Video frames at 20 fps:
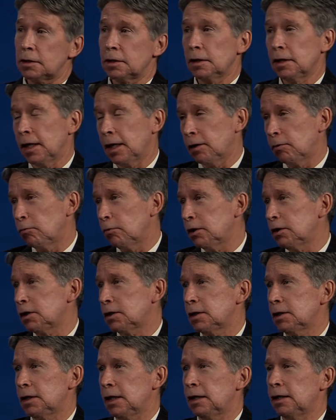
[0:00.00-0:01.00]
then once
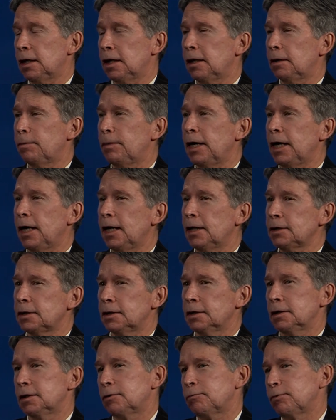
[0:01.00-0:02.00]
the deadline
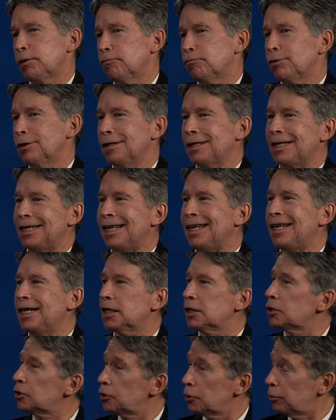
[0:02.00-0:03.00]
passes, we really
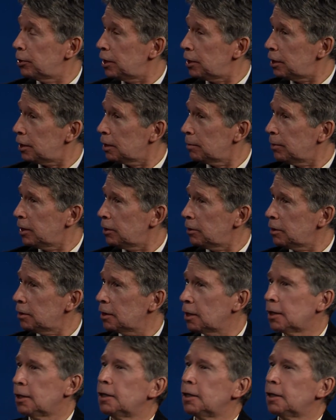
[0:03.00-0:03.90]
can't do anything about it,